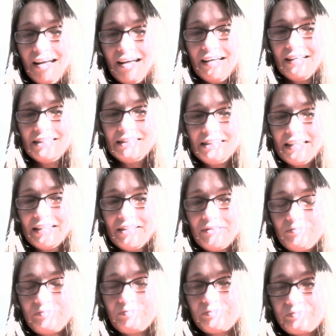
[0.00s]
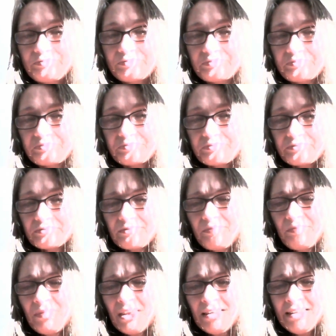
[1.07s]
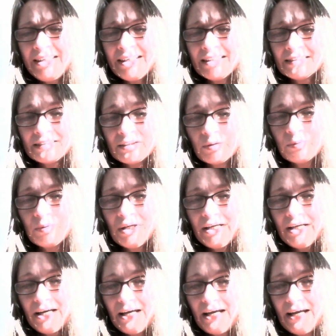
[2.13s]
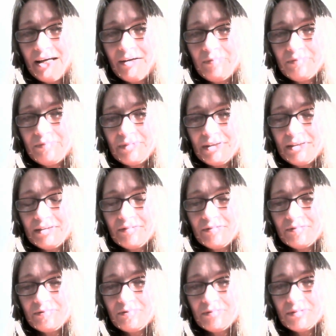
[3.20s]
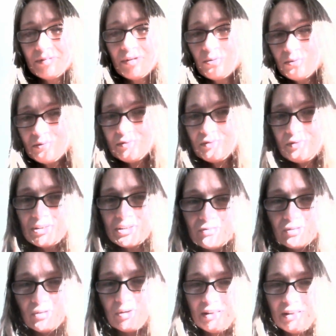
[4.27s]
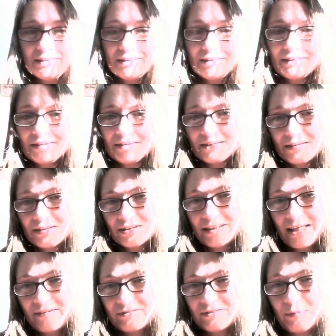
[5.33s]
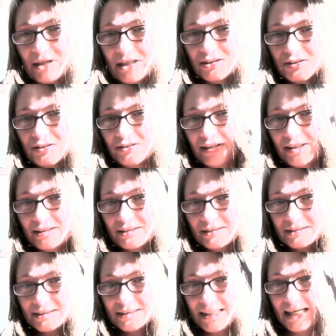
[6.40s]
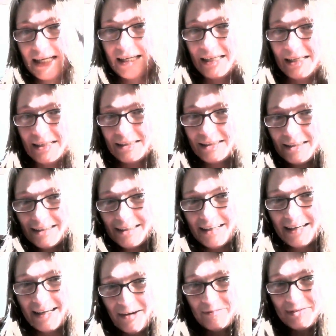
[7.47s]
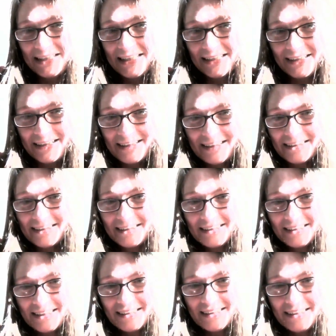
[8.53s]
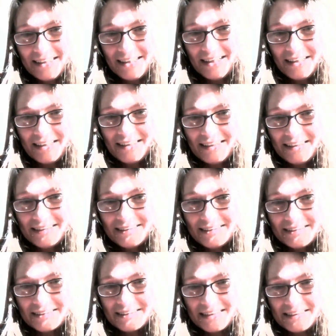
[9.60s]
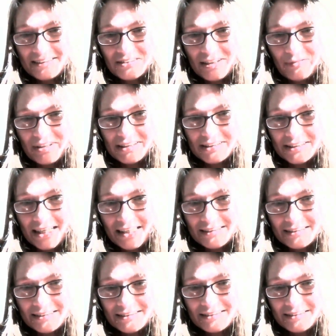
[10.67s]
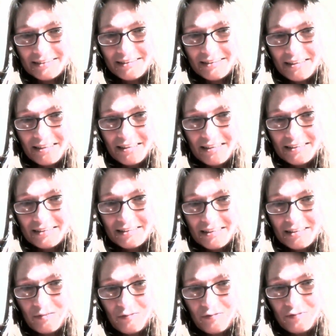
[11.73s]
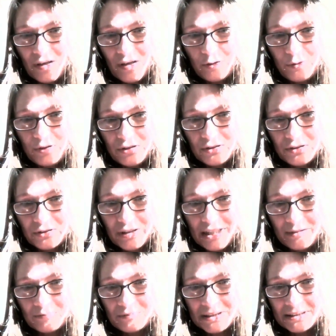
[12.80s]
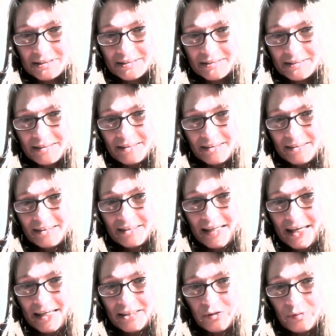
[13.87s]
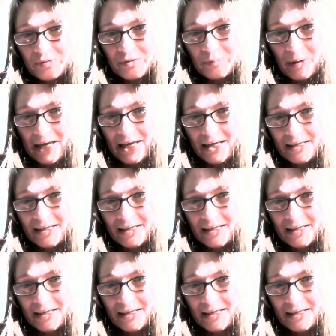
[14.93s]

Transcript: And, yeah, so, oh, first of all, I just have to make sure that you can see up here. Can you see what it says? Follow your dreams, they know the way.